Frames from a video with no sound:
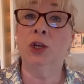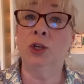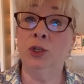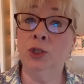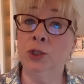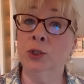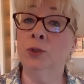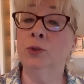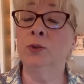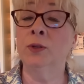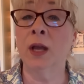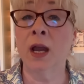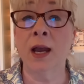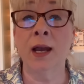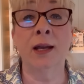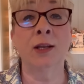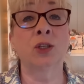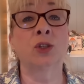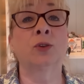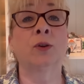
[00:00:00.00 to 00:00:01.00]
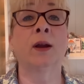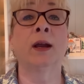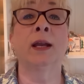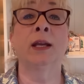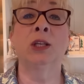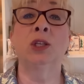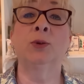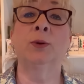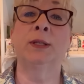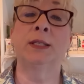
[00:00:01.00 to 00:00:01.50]
Do not
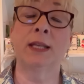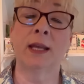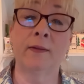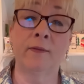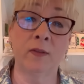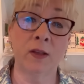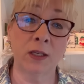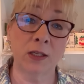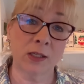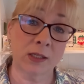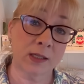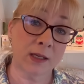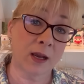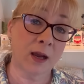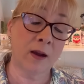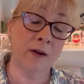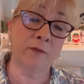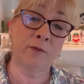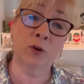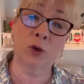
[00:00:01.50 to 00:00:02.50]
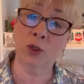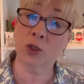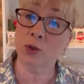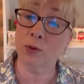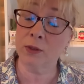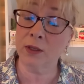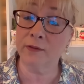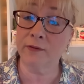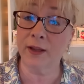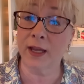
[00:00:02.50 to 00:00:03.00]
try to attend this uh,
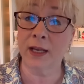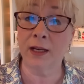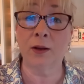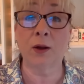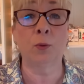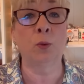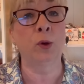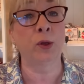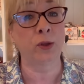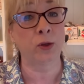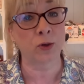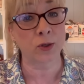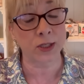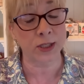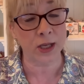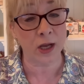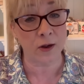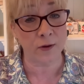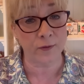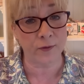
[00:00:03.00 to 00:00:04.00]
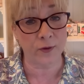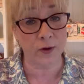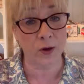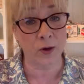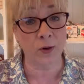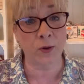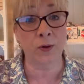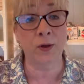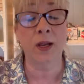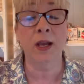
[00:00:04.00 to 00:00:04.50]
virtual event with your cell
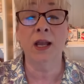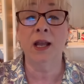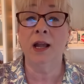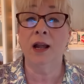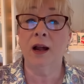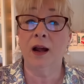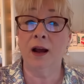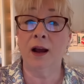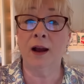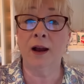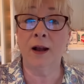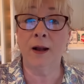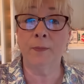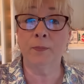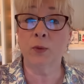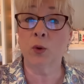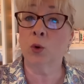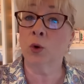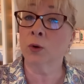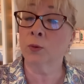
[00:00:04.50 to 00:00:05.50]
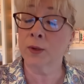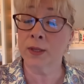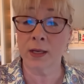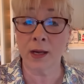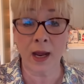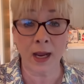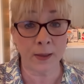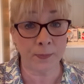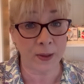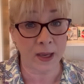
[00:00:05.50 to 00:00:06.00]
phone um, or with an
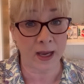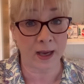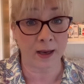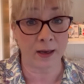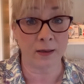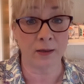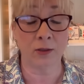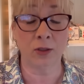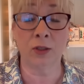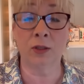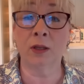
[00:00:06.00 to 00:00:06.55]
iPad.